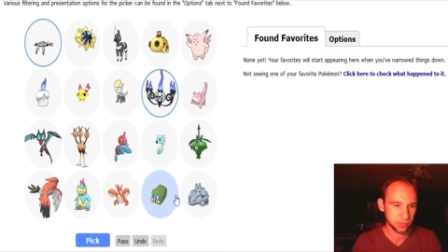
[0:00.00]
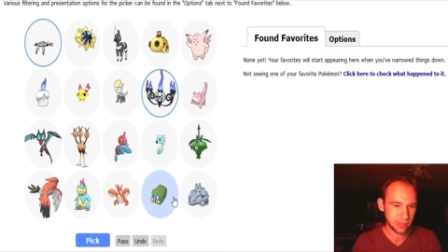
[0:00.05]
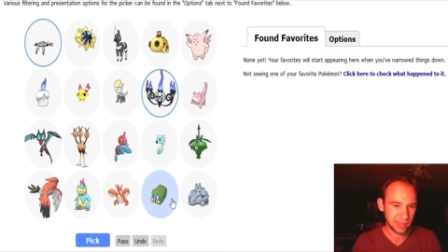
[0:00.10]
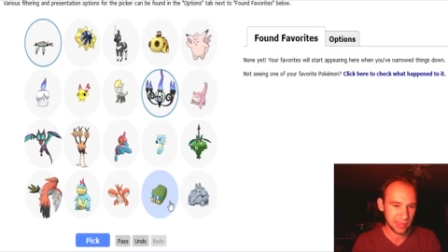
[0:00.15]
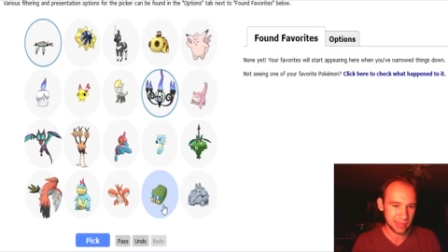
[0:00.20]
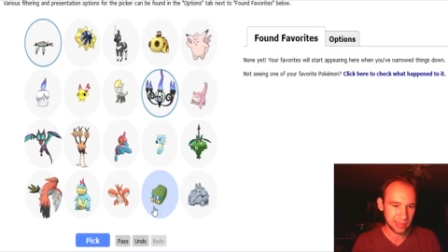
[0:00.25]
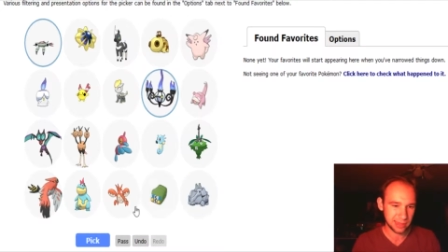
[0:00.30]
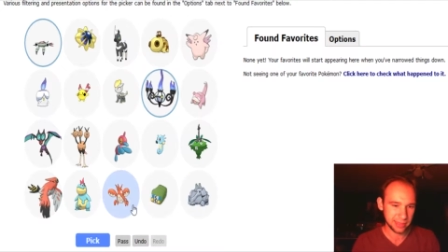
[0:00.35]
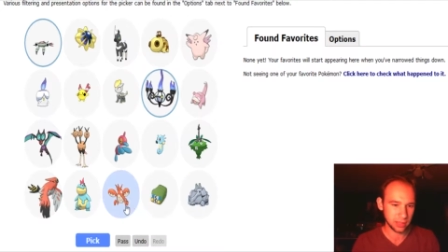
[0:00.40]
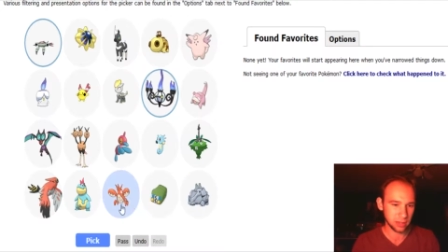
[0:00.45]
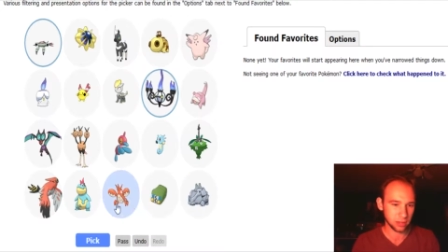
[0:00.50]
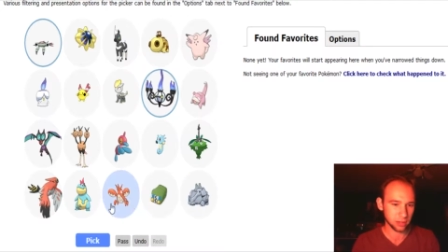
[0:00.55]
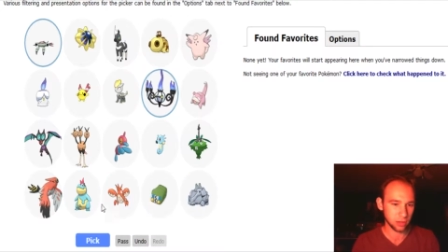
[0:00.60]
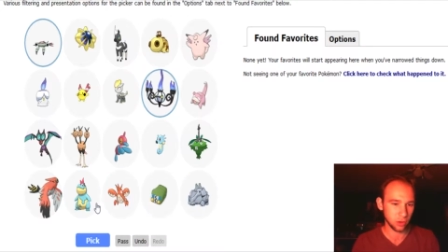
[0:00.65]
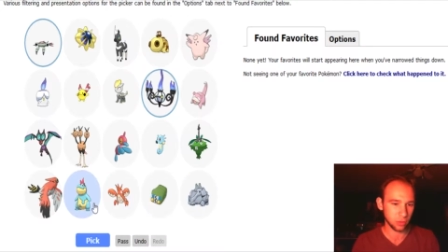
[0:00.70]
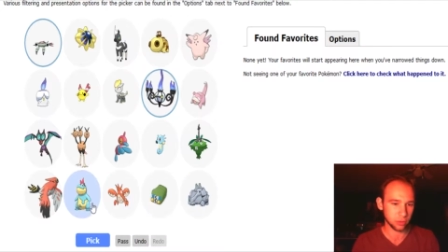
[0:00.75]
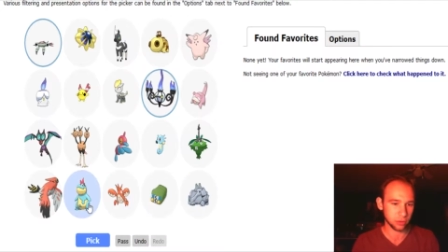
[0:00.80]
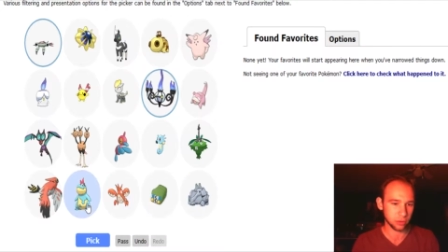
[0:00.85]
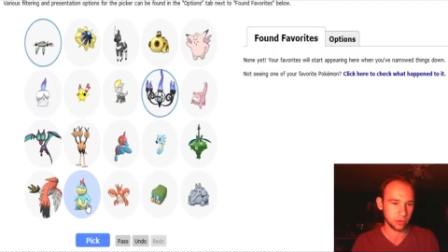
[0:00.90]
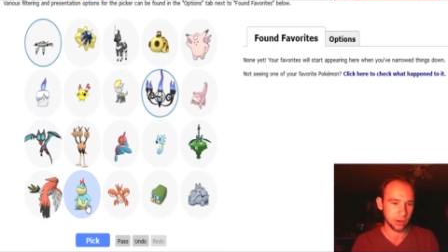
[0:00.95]
and I think I'll go
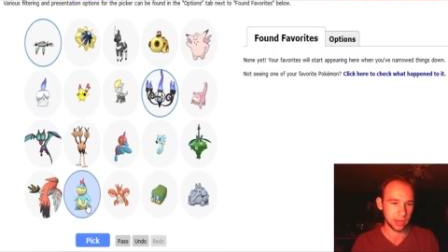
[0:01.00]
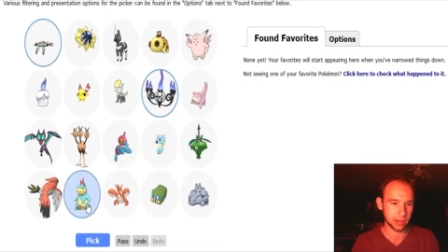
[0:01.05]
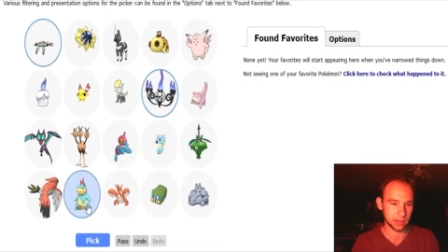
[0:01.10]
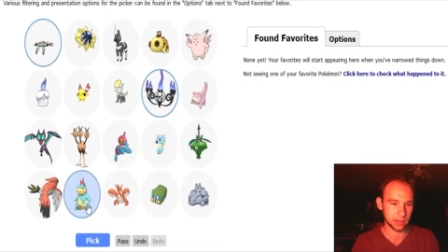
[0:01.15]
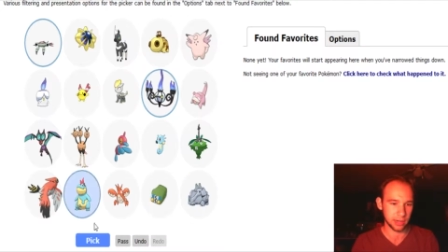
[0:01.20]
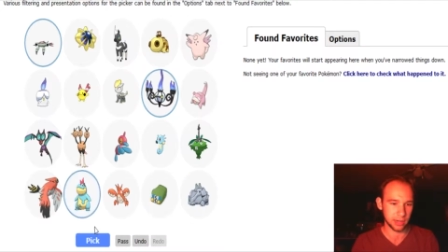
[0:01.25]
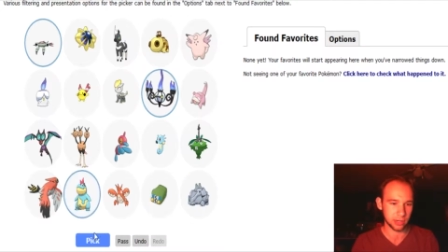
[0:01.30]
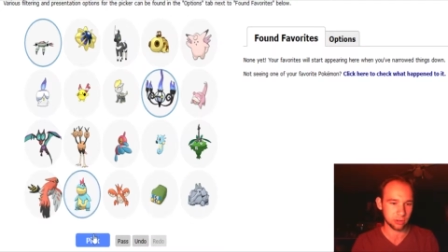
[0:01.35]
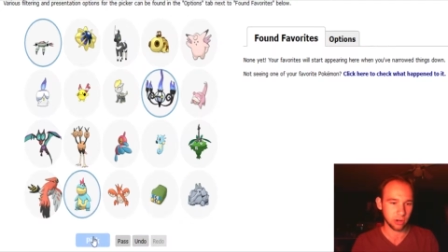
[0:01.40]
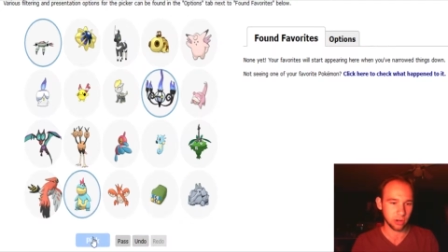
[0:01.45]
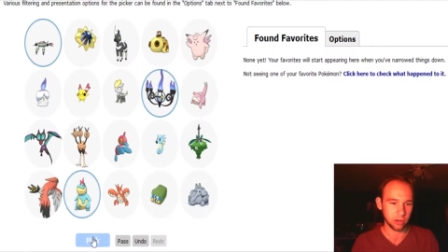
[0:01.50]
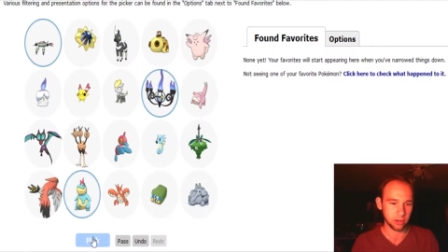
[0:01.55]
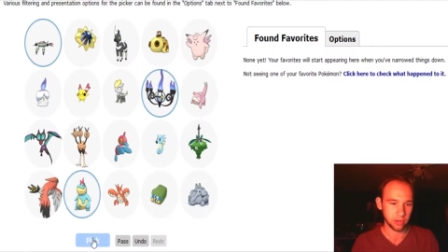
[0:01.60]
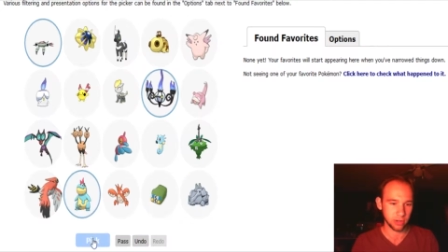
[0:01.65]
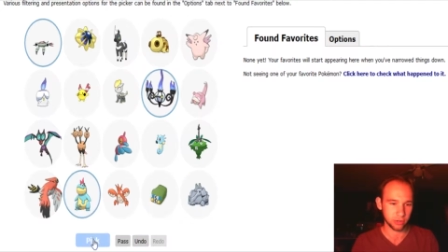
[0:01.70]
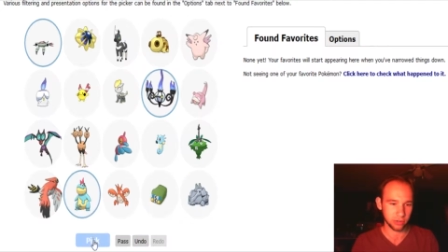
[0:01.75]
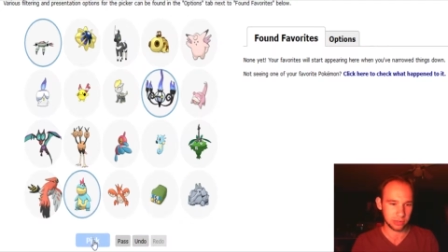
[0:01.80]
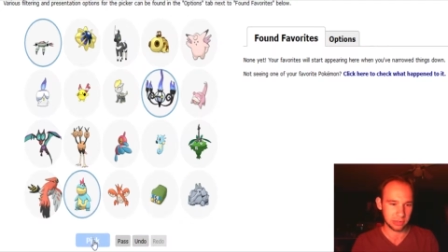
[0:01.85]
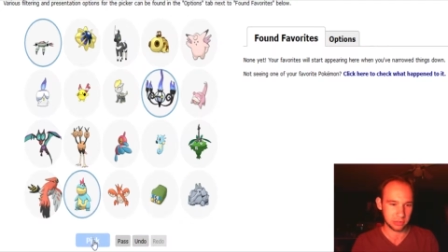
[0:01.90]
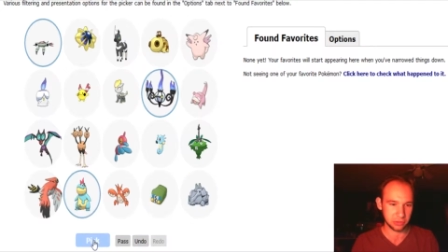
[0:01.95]
with Croconaw.
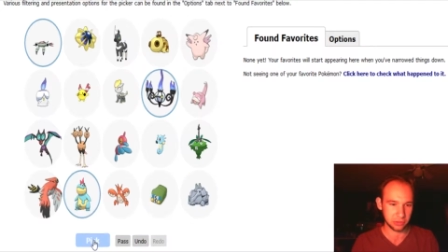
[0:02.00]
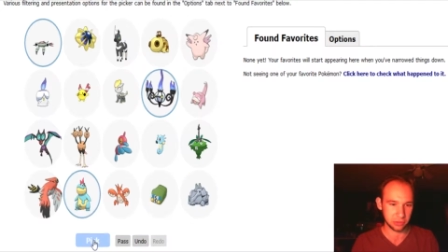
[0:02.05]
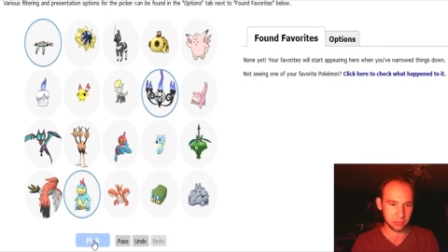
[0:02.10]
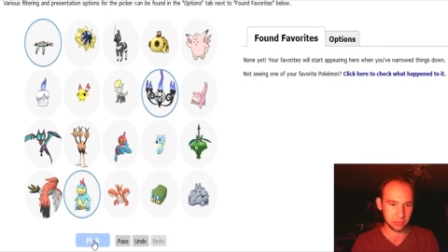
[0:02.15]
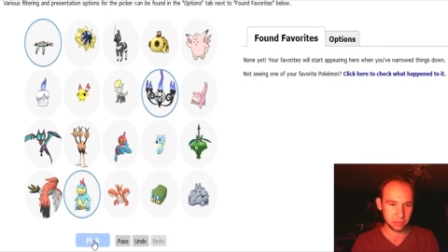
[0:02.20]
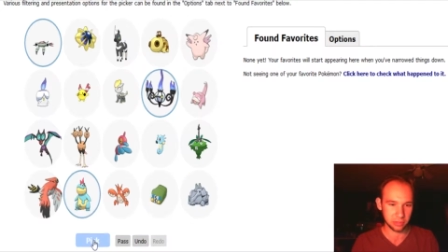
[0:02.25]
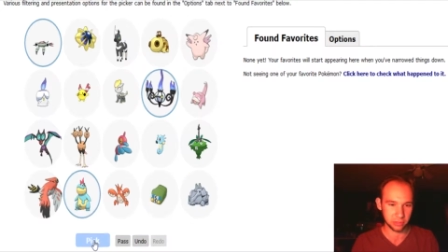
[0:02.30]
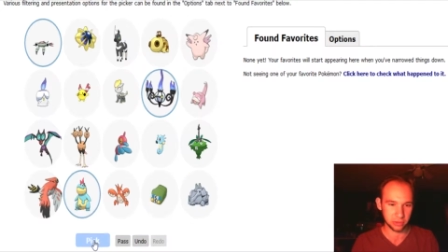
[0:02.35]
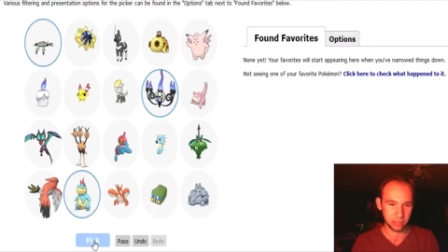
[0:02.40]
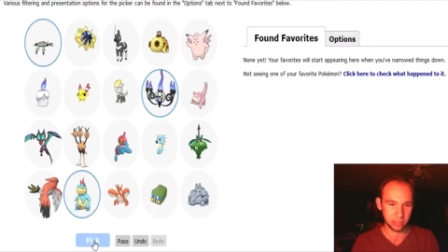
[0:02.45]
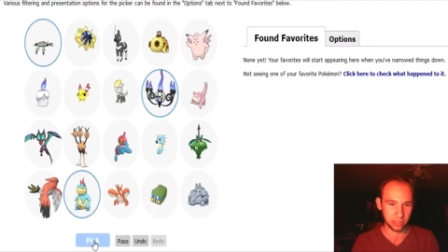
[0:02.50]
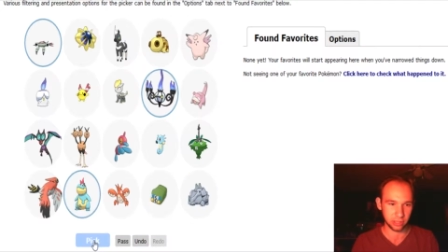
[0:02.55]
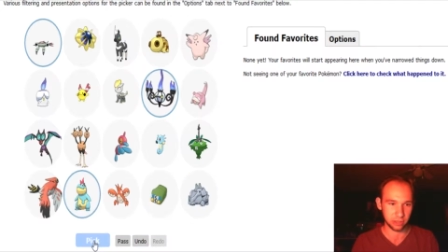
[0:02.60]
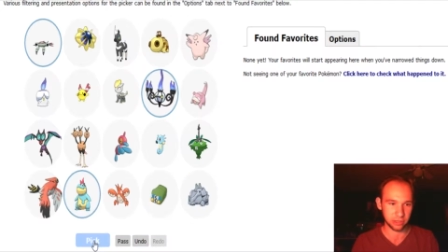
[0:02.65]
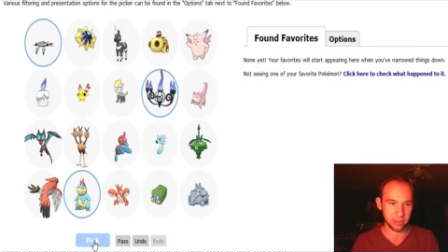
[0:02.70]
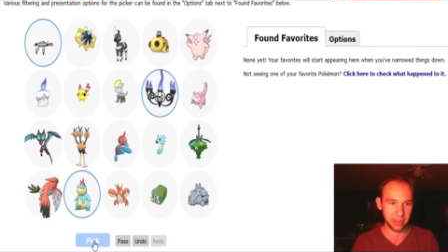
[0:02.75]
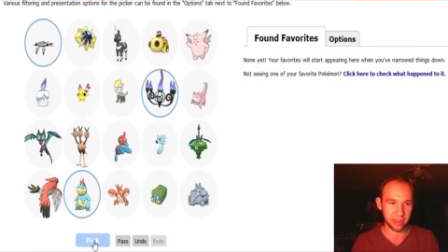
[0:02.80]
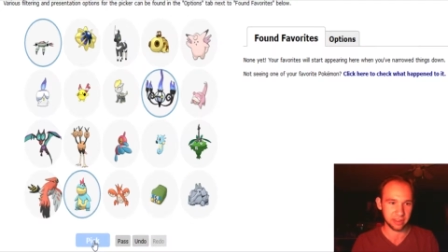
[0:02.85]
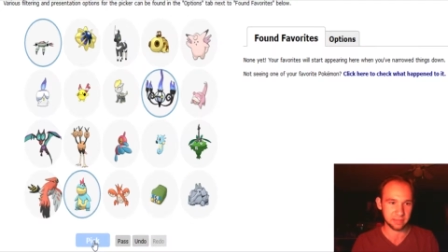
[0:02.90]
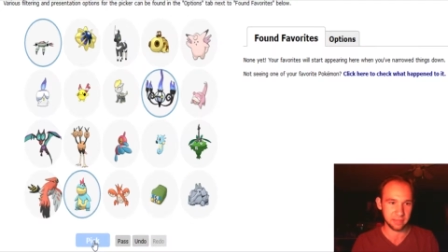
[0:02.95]
Croconaw's really cool. Looks like a little
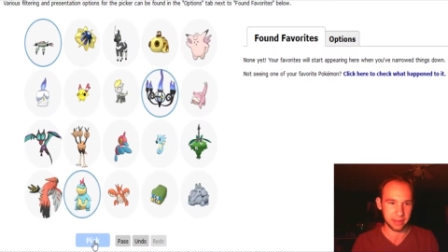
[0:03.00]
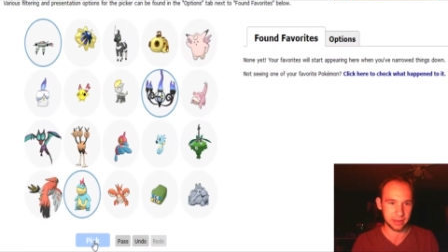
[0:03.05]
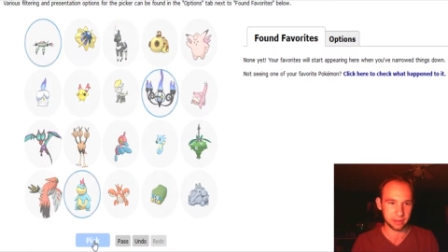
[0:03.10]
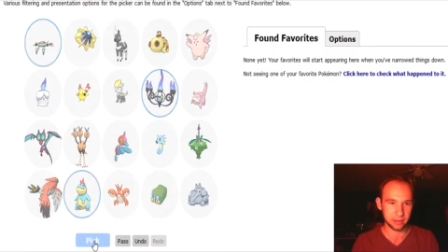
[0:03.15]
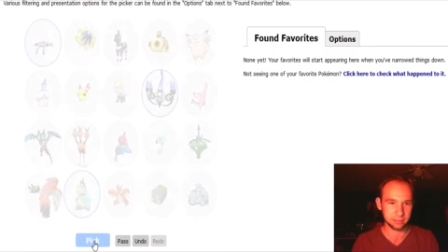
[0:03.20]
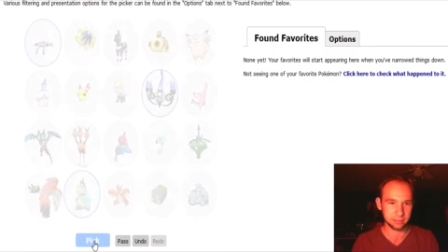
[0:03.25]
caveman.